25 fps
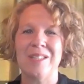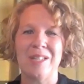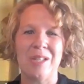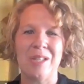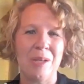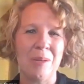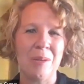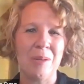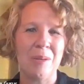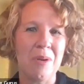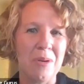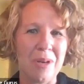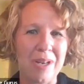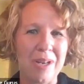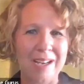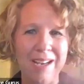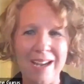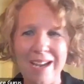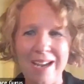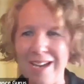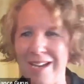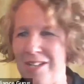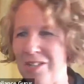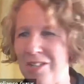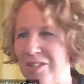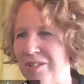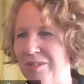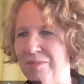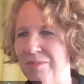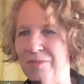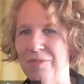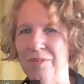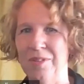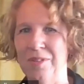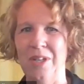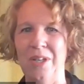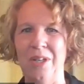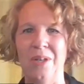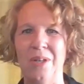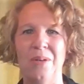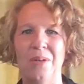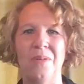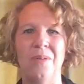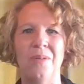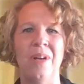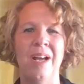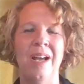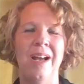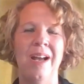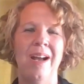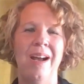the communication flow,